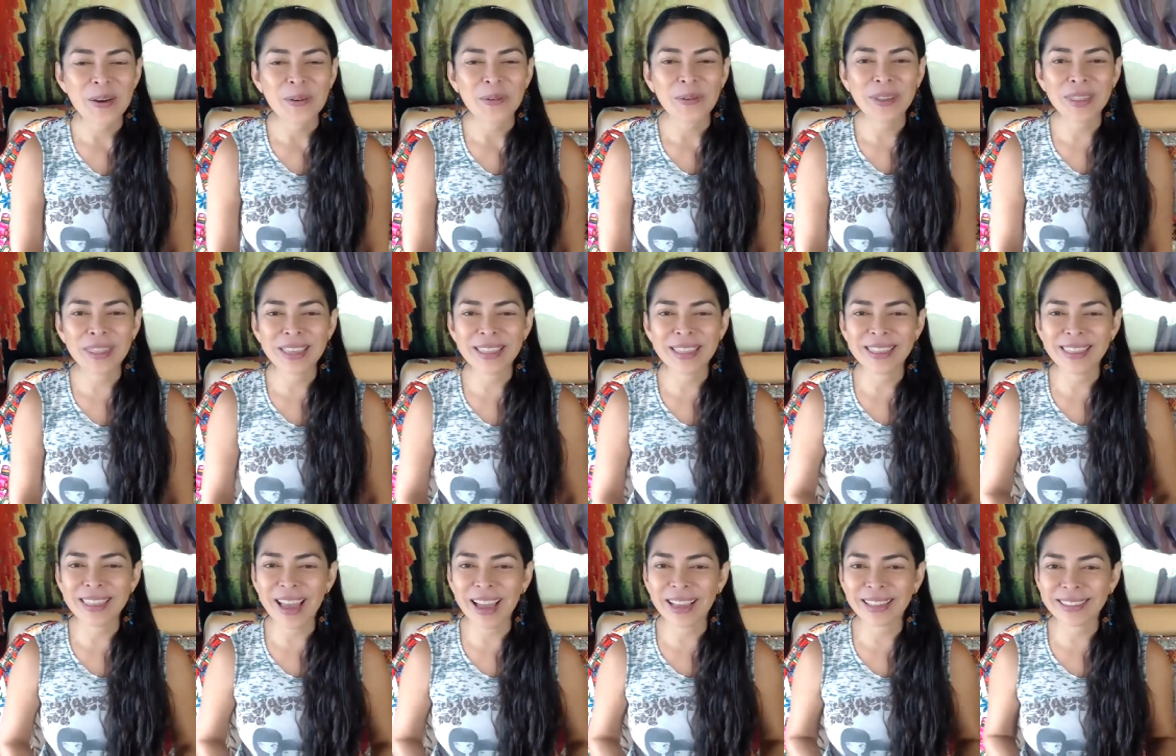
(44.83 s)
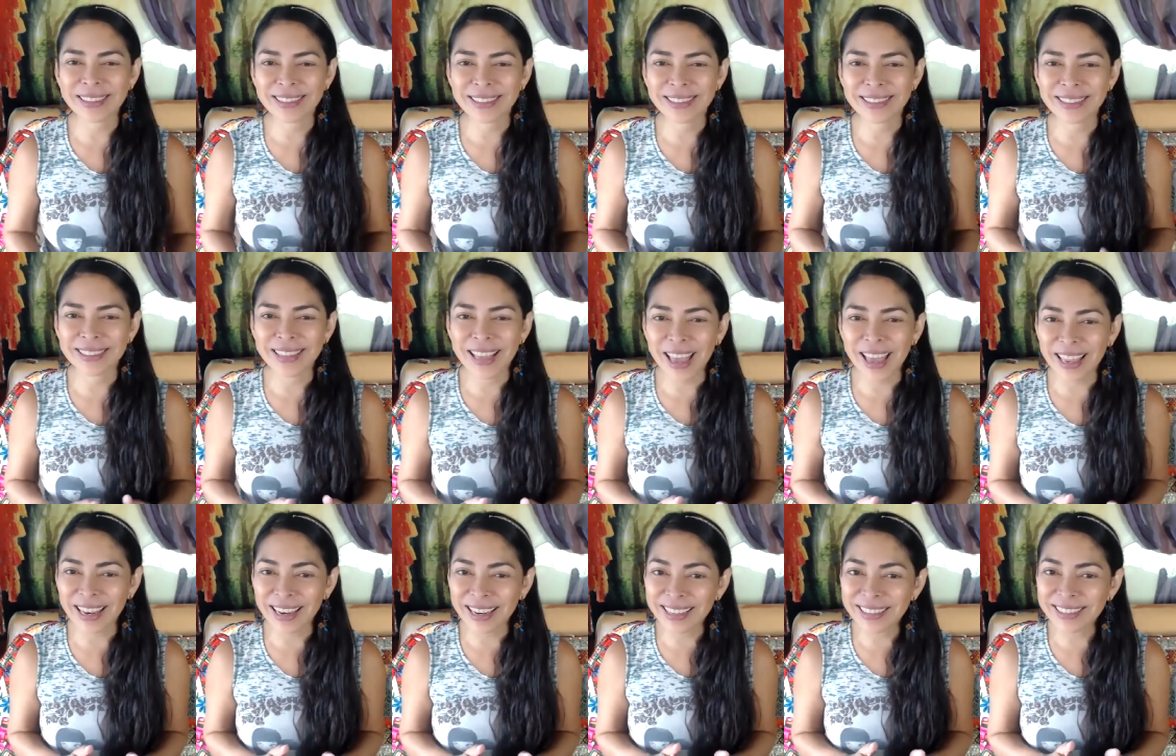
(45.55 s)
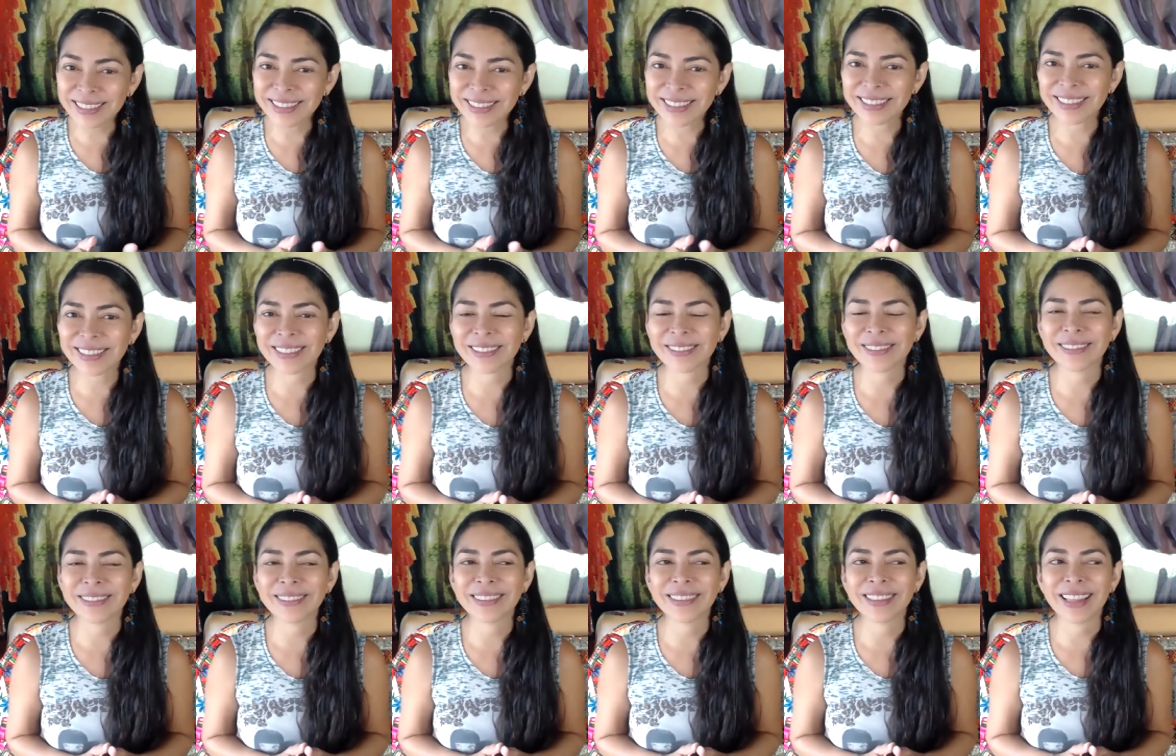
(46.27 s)
Within that silence,
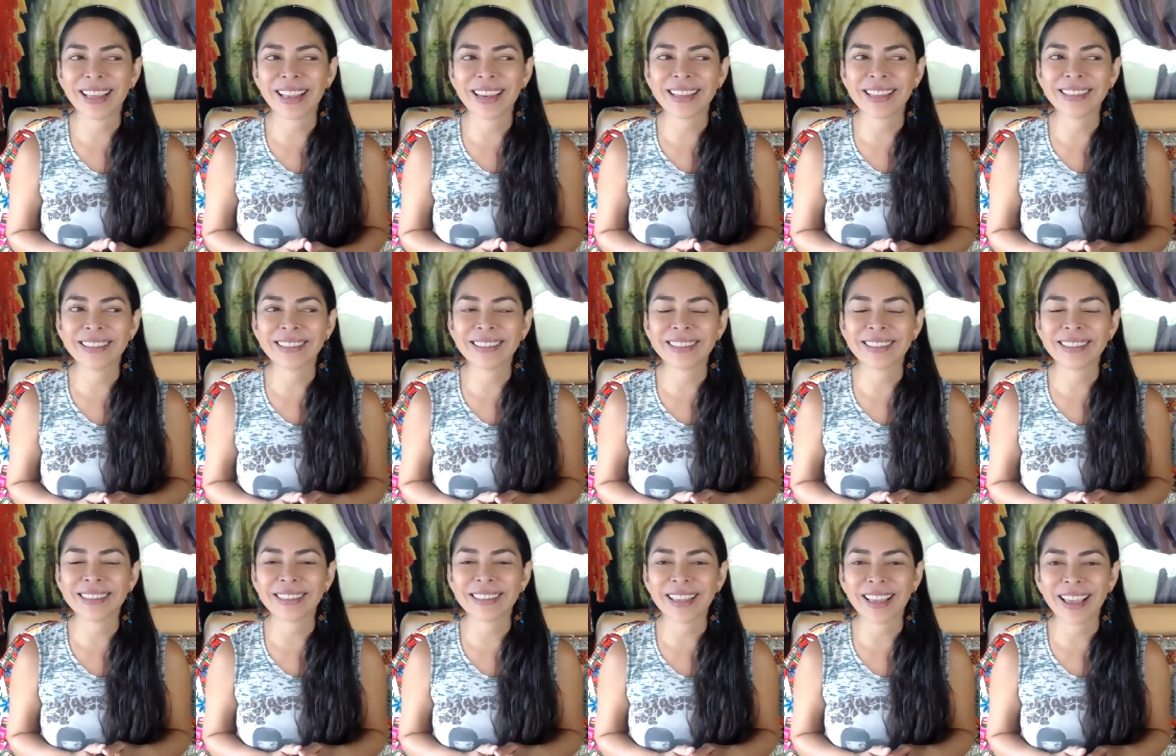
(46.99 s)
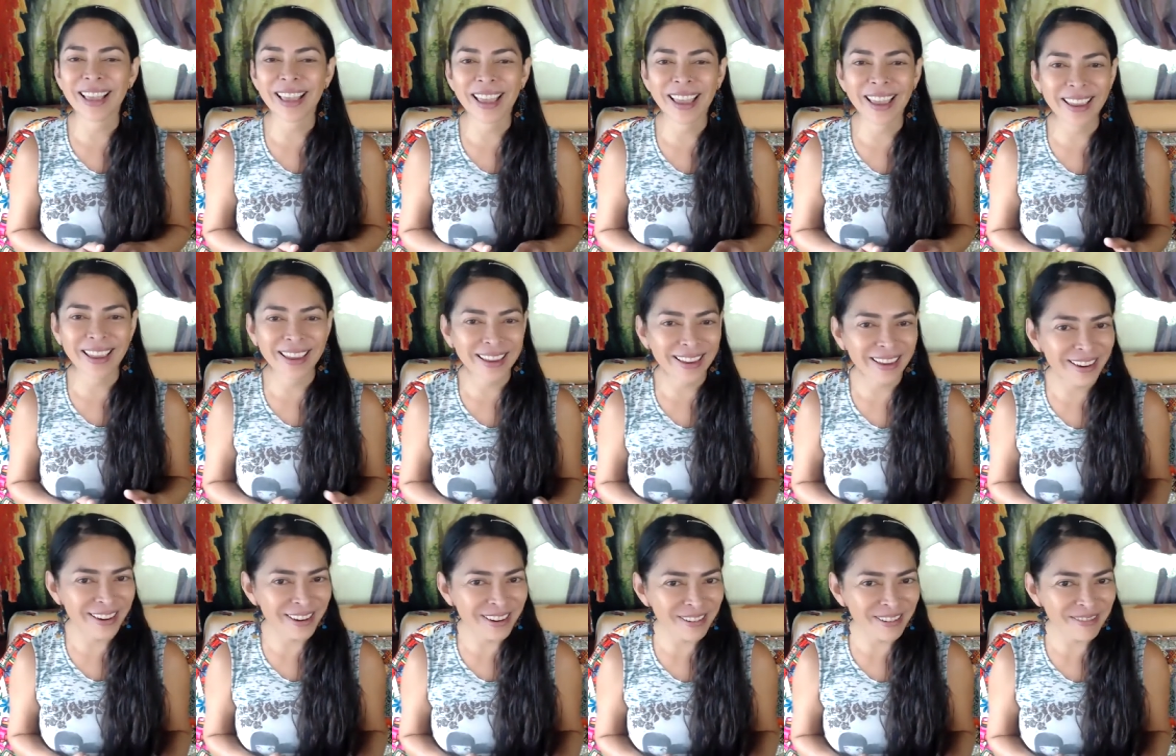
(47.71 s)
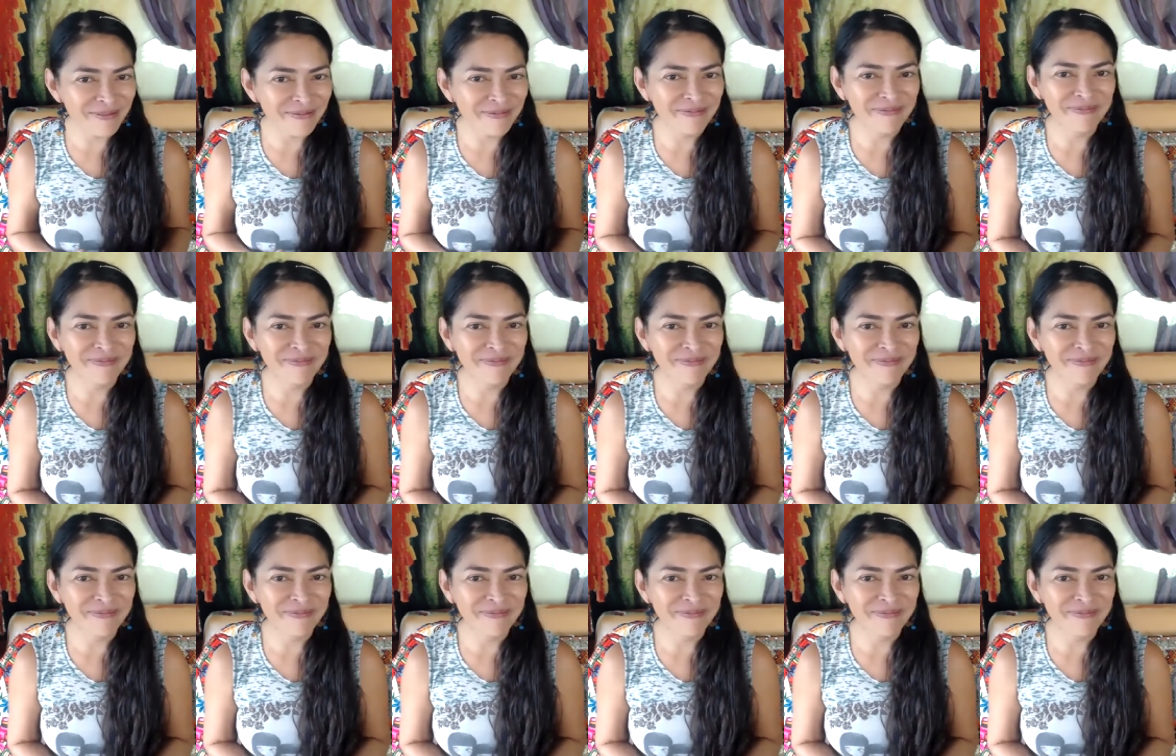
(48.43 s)
there is anger,